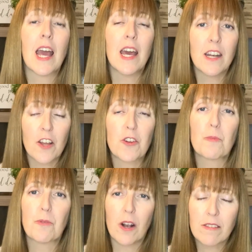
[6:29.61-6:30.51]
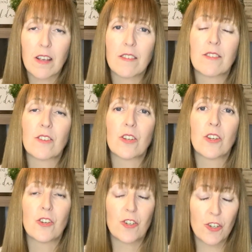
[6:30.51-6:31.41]
and other processed
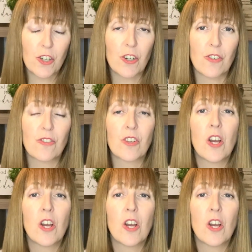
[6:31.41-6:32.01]
sugars